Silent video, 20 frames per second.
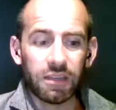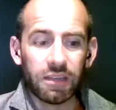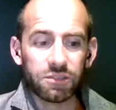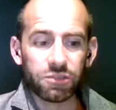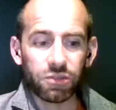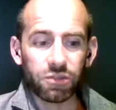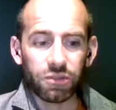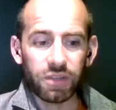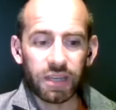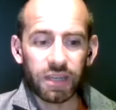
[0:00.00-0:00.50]

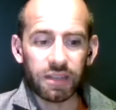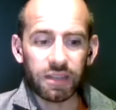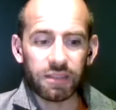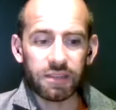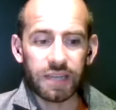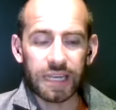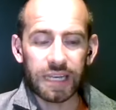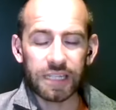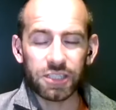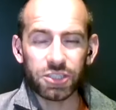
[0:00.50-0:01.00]
So the
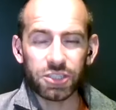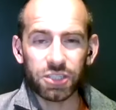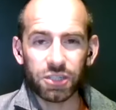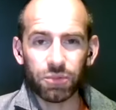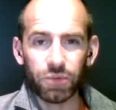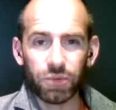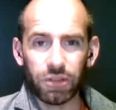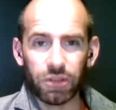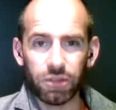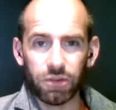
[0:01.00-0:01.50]

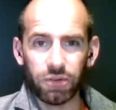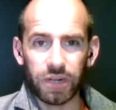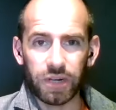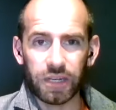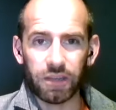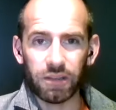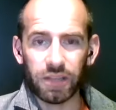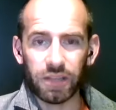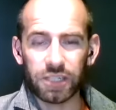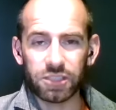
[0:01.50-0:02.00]
intention with the
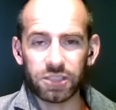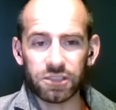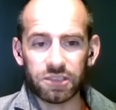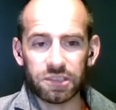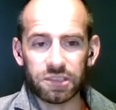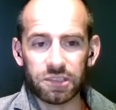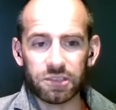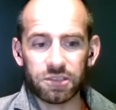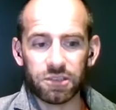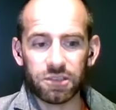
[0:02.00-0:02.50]

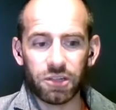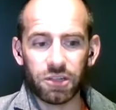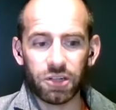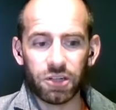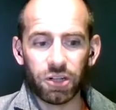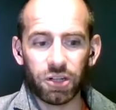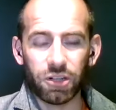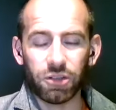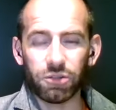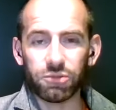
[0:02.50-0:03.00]
regulations is to
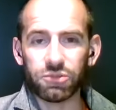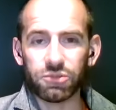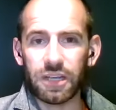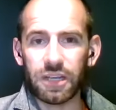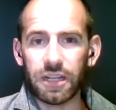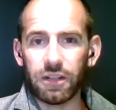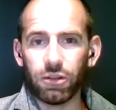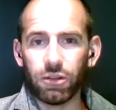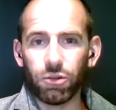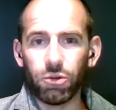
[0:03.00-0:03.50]
close
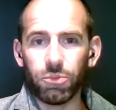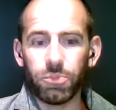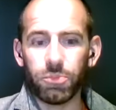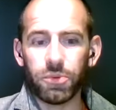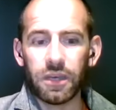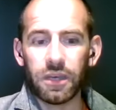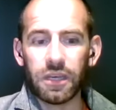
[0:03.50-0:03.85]
that loop